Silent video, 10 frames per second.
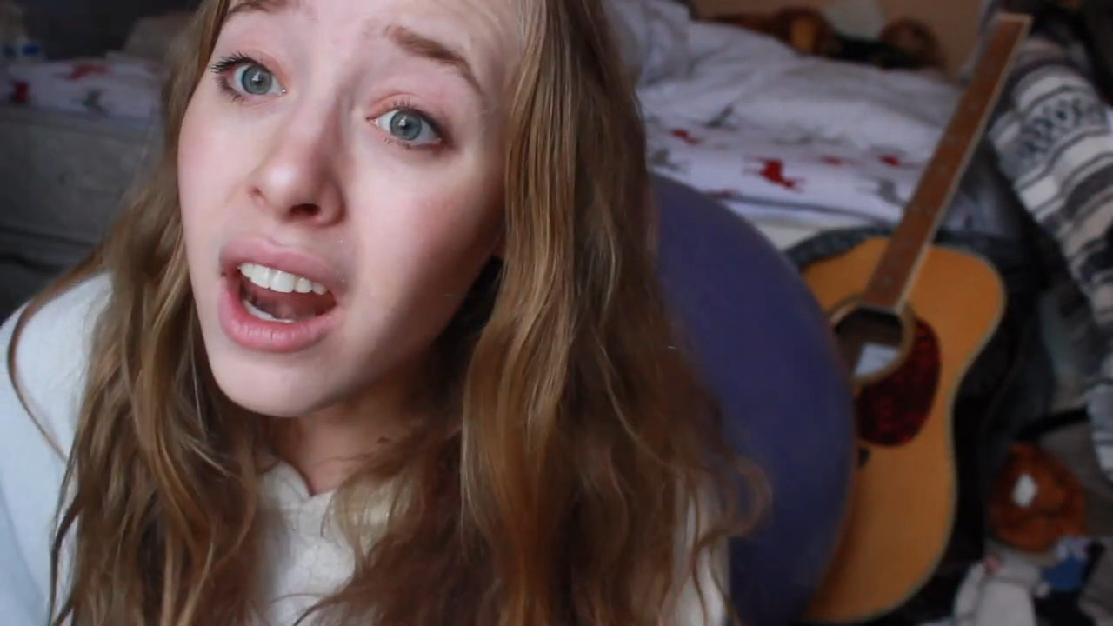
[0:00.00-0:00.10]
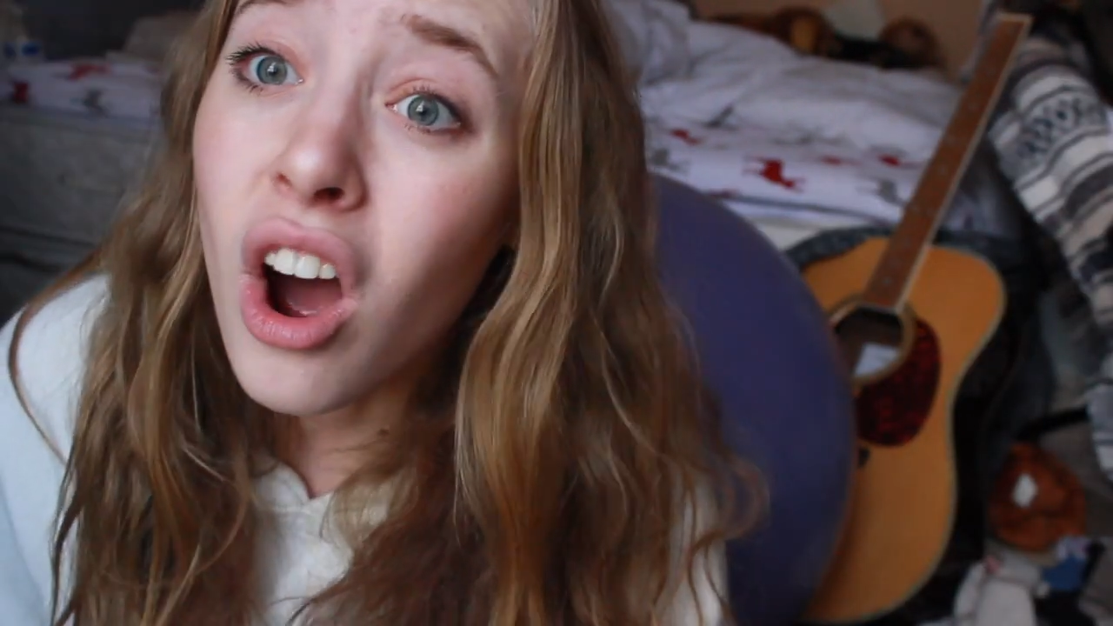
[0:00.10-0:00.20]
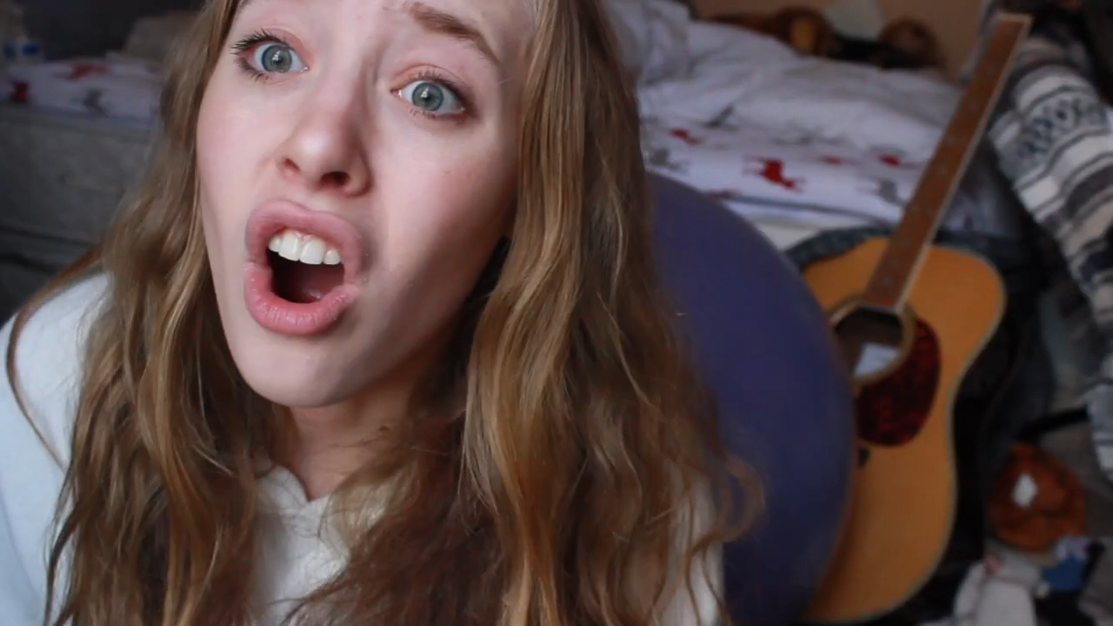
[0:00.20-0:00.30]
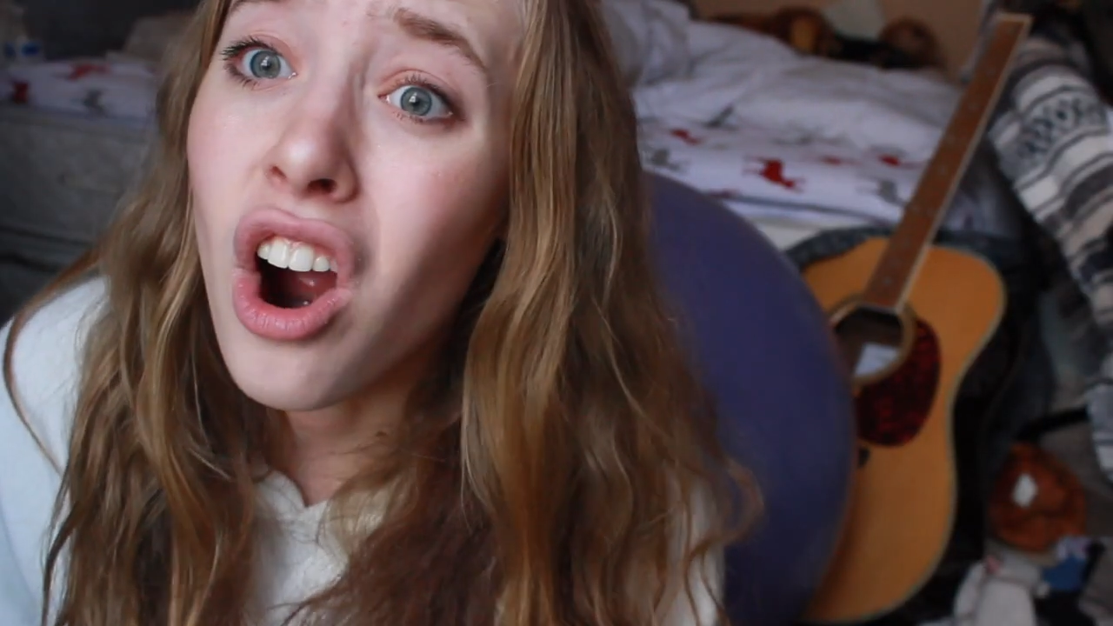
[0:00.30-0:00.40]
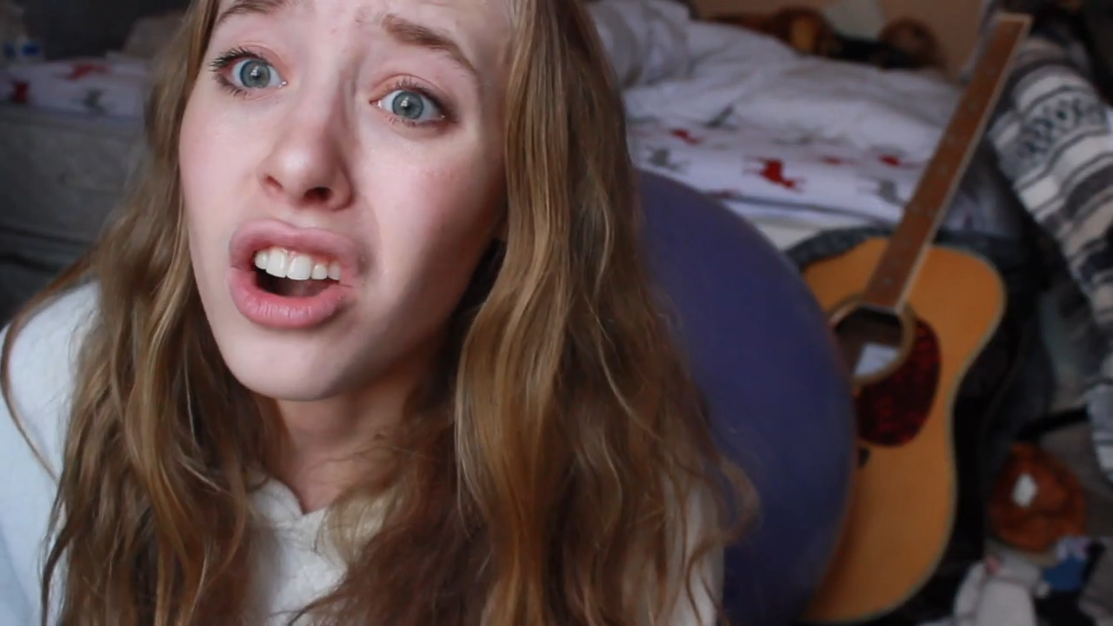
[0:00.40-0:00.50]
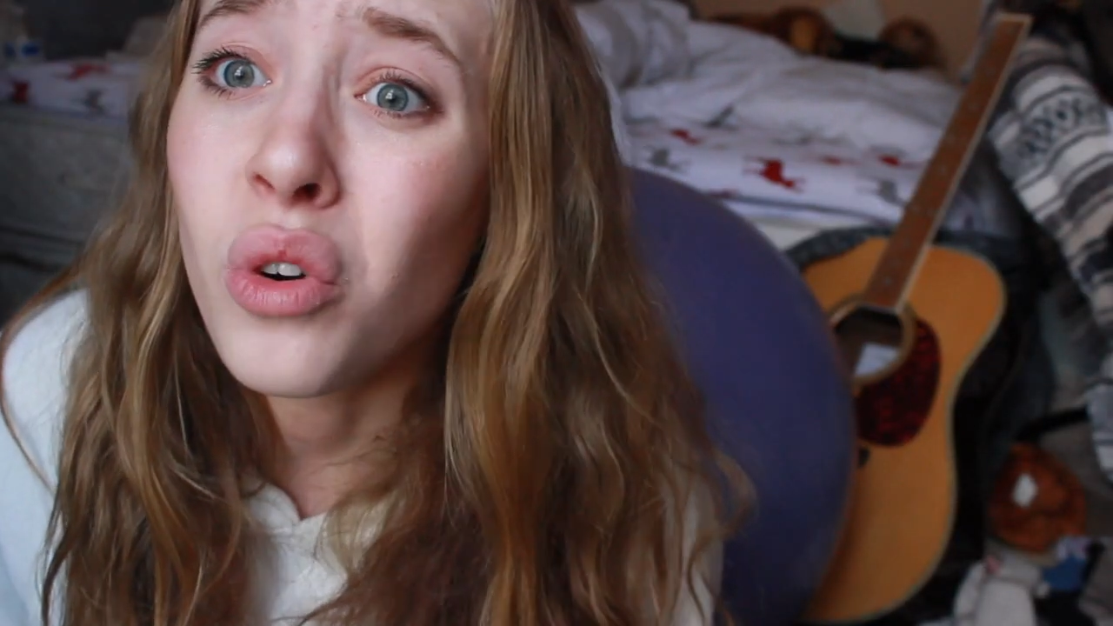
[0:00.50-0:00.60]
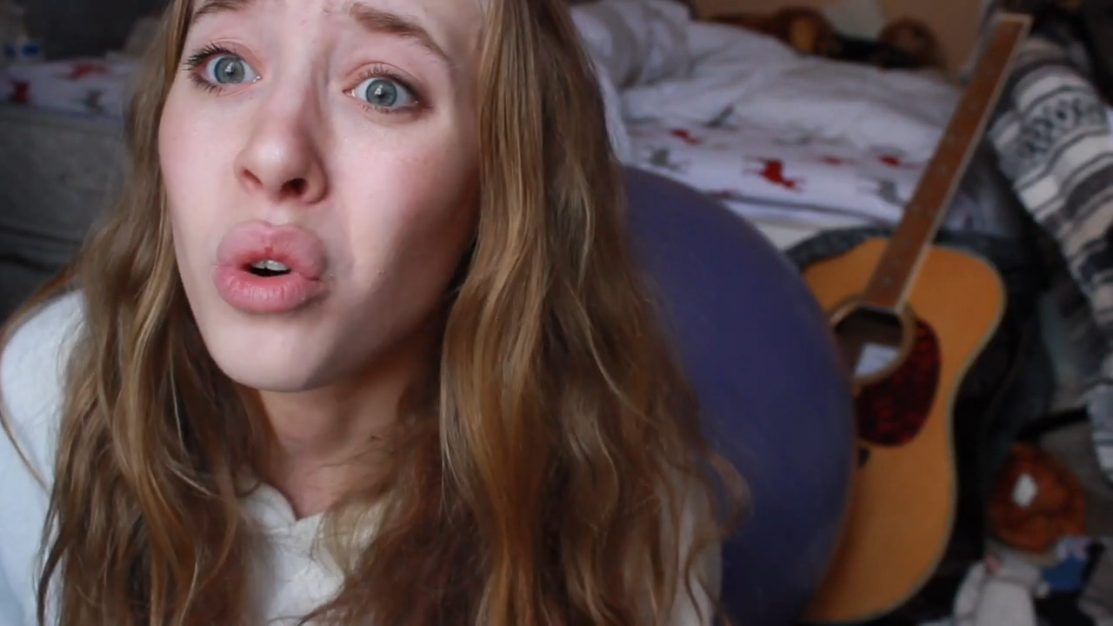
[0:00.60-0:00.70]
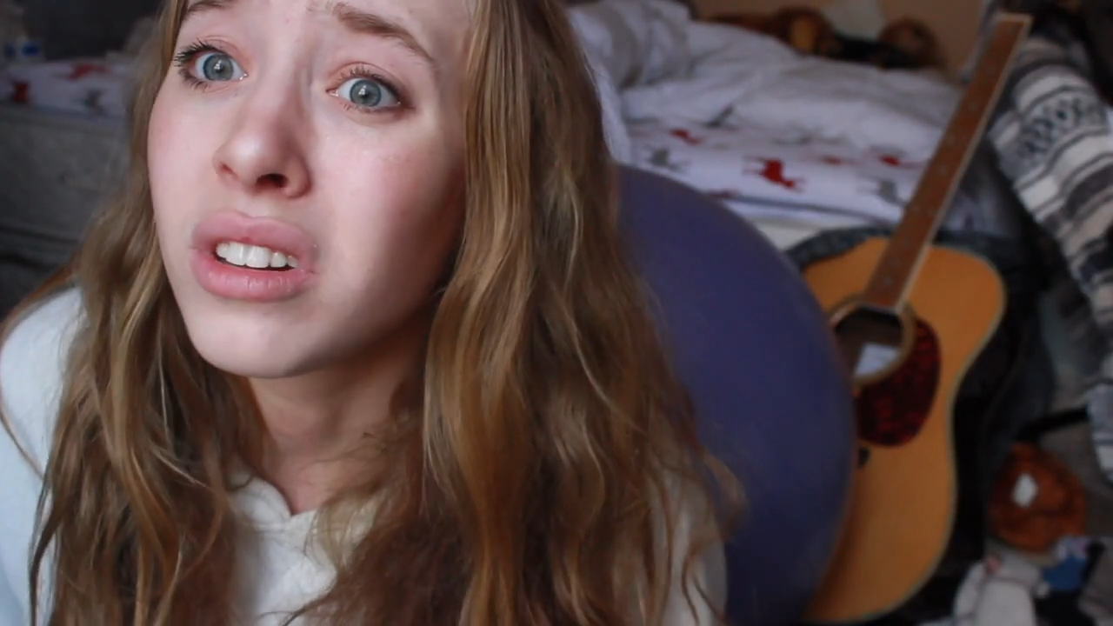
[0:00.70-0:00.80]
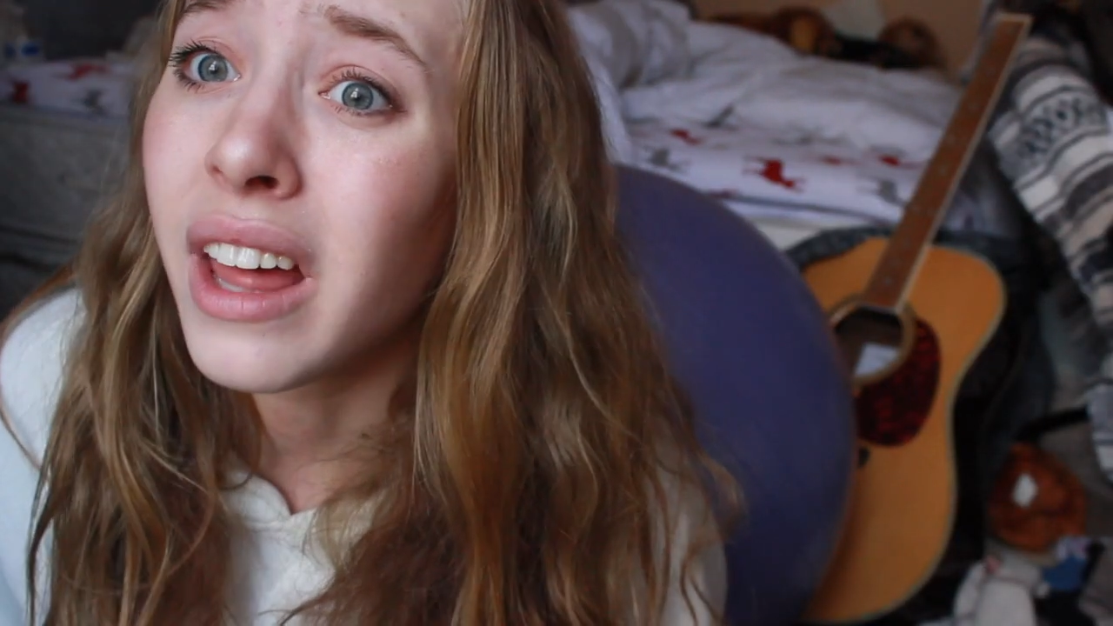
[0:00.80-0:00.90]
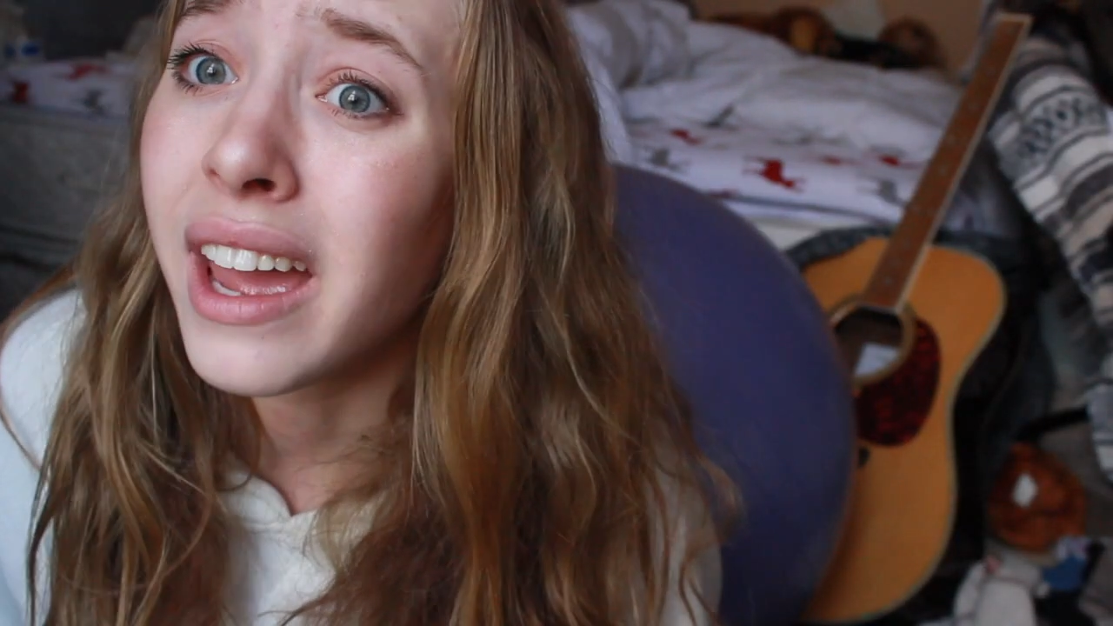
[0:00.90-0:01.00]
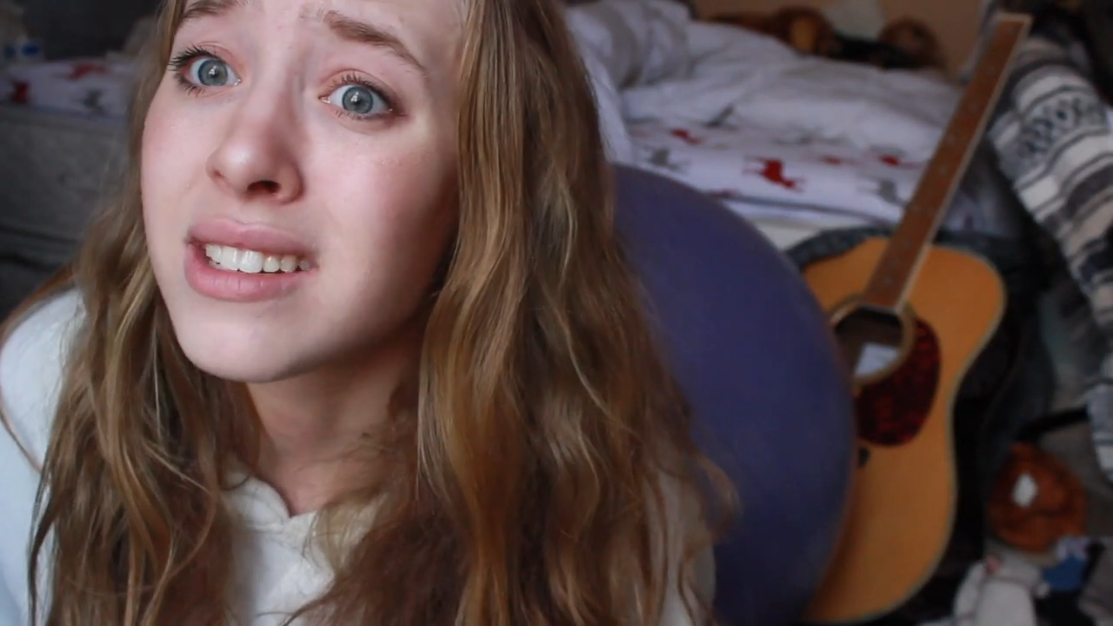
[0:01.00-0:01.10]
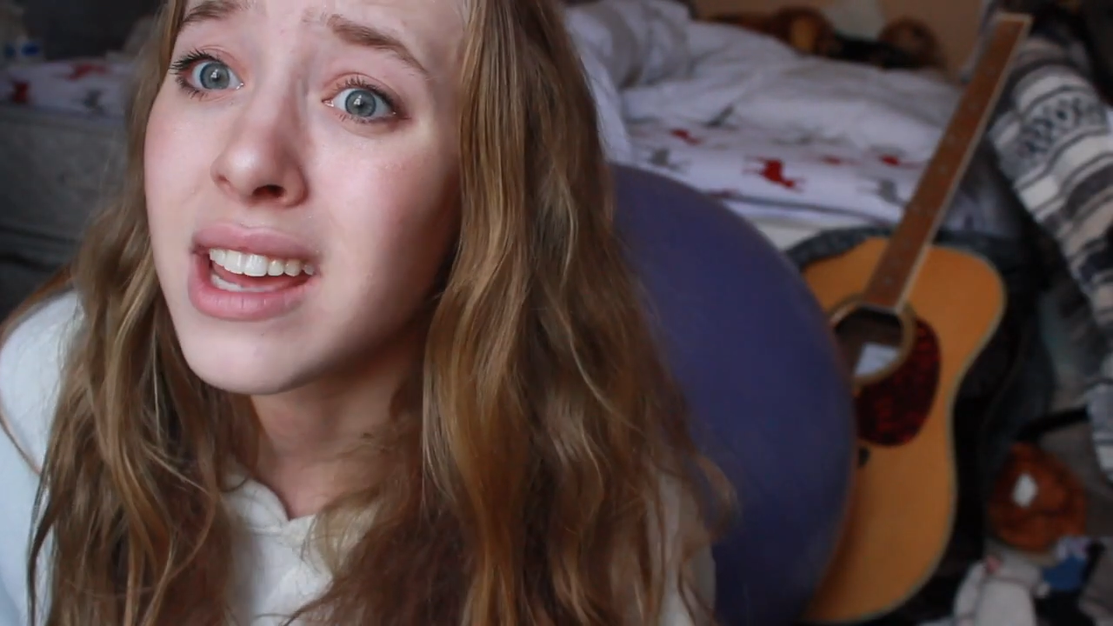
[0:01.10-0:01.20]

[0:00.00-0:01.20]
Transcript: I had a hardcore leg